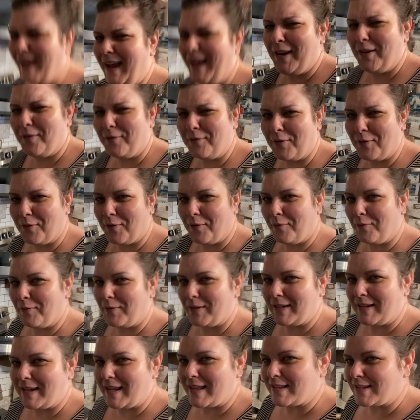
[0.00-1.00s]
I don't know
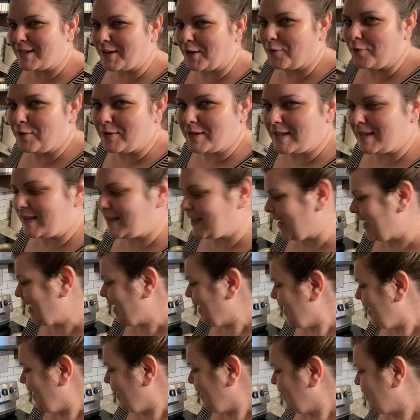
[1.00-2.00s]
what necessarily what to
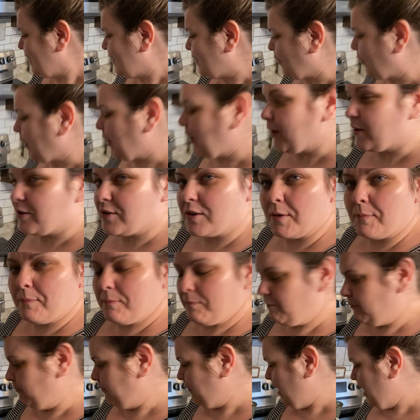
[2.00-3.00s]
say. So here's our,
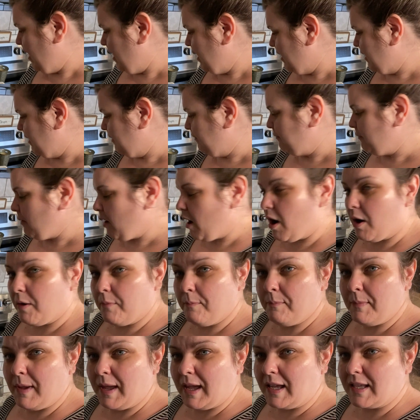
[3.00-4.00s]
um, our
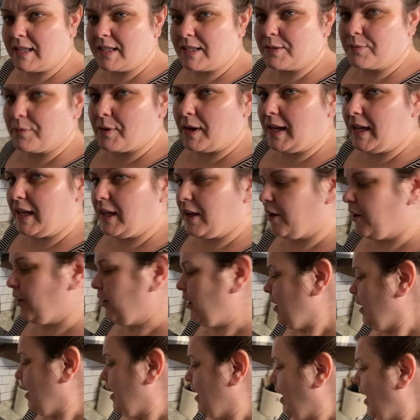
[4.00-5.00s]
mix right
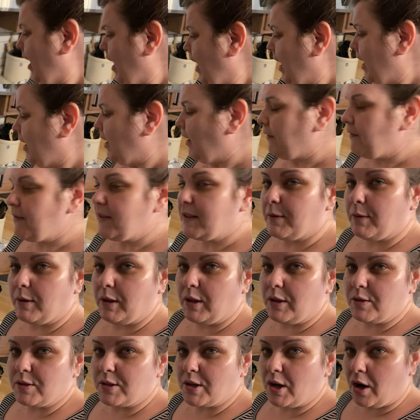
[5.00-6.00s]
here. Now, so
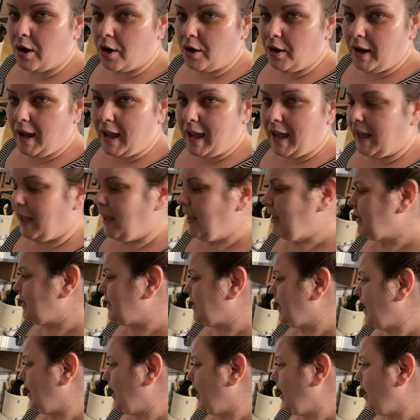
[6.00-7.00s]
we used our
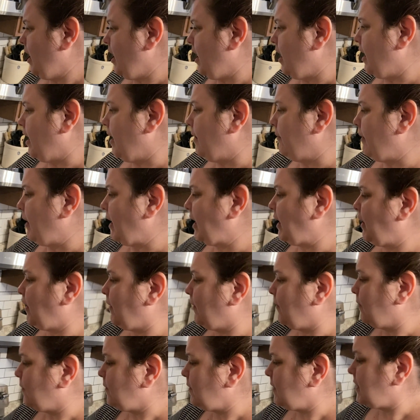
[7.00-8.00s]
eggs. Um, I
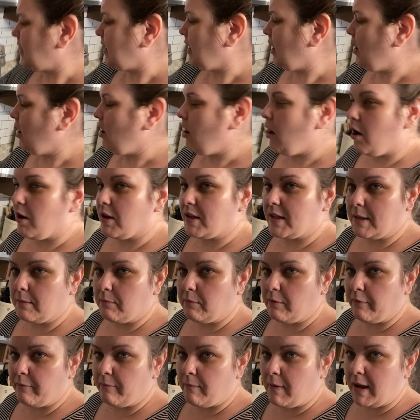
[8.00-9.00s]
used some
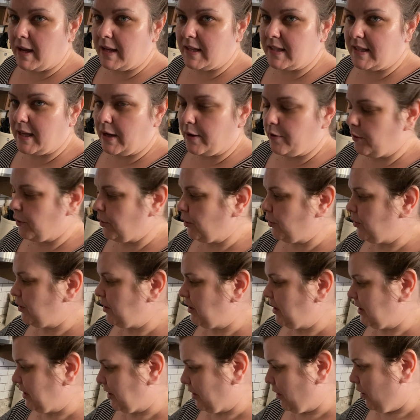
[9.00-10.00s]
of my sourdough
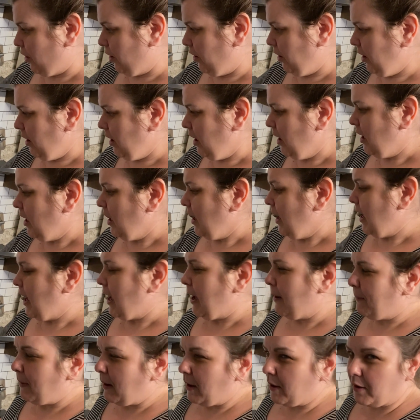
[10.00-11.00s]
discard,
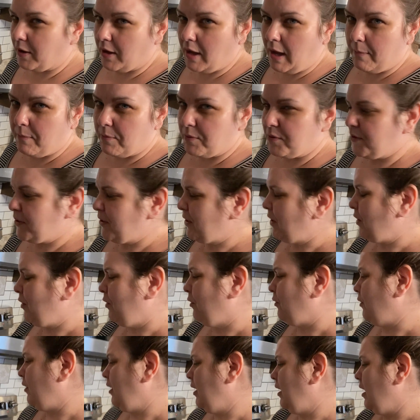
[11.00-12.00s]
about a cup or
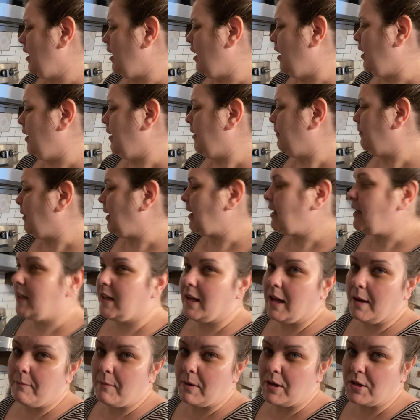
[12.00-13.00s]
so. Um, I did
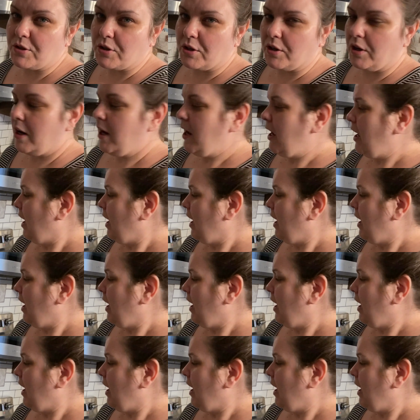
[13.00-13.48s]
not measure.